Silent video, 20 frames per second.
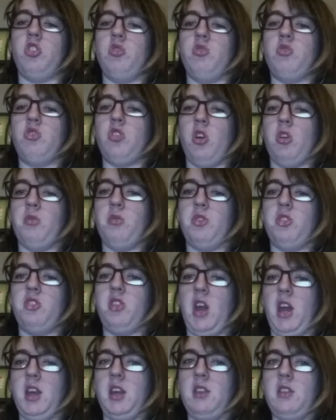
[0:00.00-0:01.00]
you don't
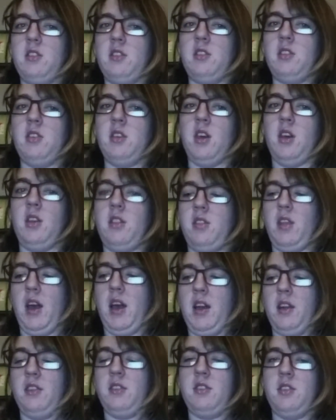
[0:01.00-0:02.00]
state
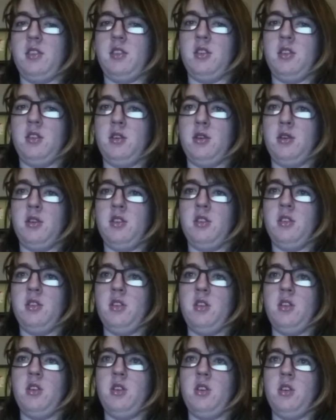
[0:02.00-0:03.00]
that
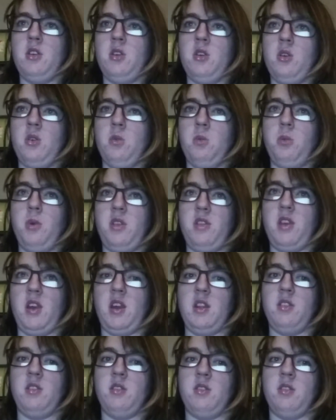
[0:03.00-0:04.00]

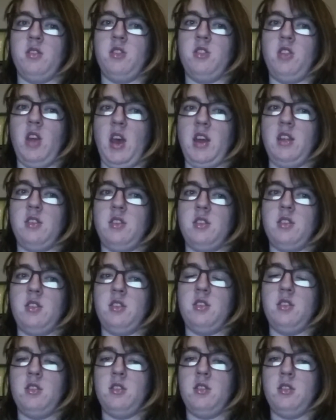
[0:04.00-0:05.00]
within said
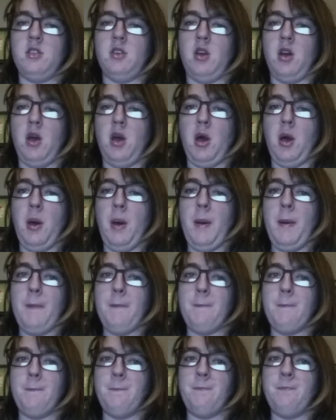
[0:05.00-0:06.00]

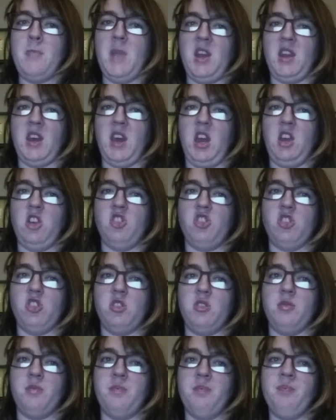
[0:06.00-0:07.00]

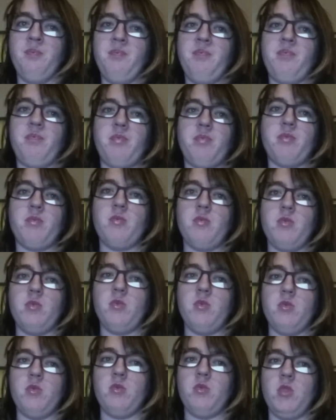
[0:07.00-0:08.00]
medication
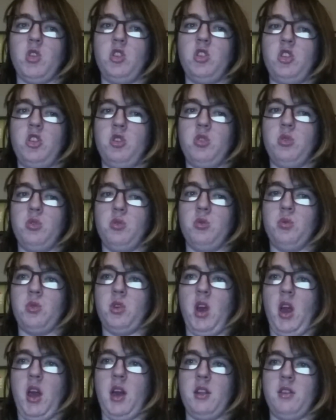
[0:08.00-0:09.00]
you
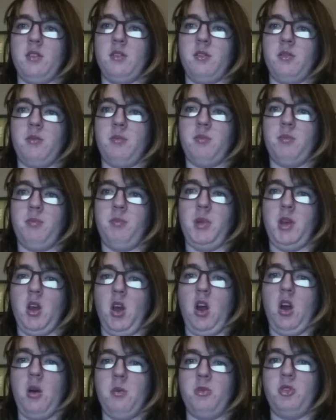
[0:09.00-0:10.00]
can be
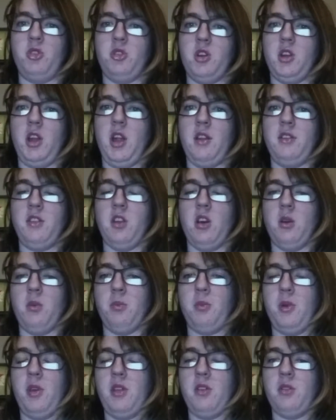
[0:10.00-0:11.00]
harmed, you can end
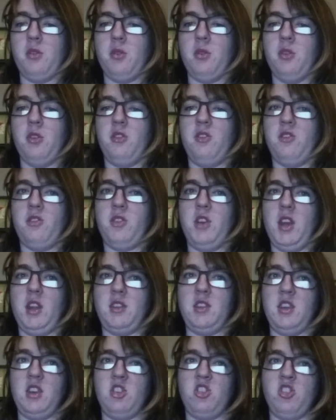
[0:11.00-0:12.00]
up with sort of
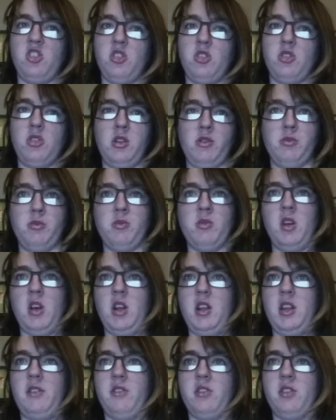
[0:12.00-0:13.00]
kidney issues,
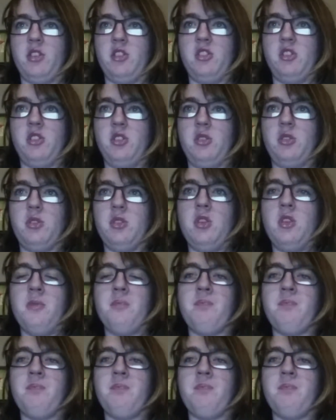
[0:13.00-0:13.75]
liver issues.